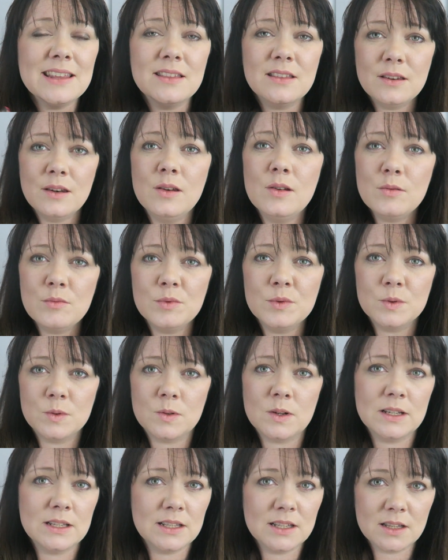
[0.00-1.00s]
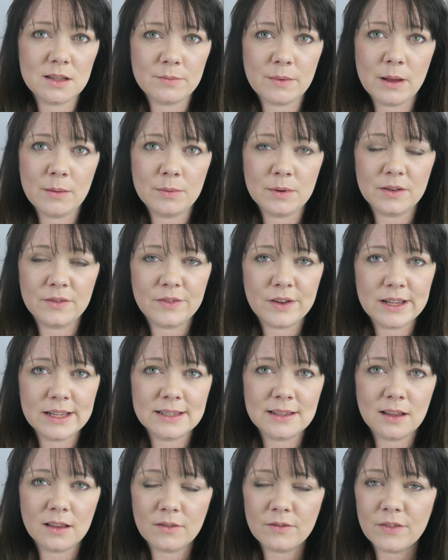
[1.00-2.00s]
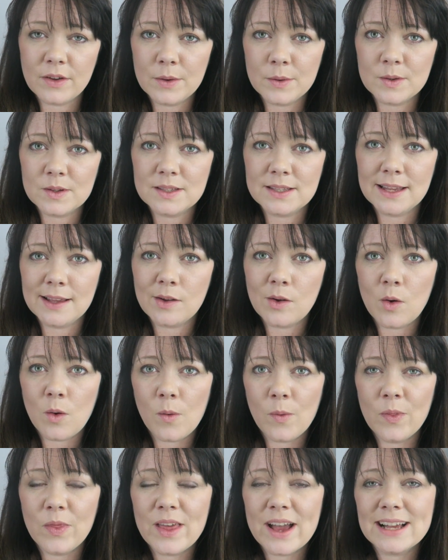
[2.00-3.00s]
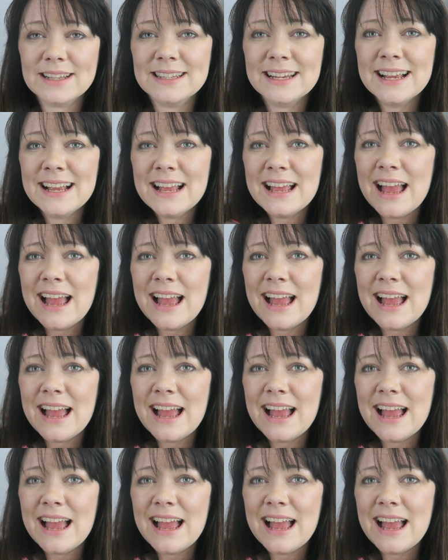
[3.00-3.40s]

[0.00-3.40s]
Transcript: and the normal stresses that people are facing, focusing on that.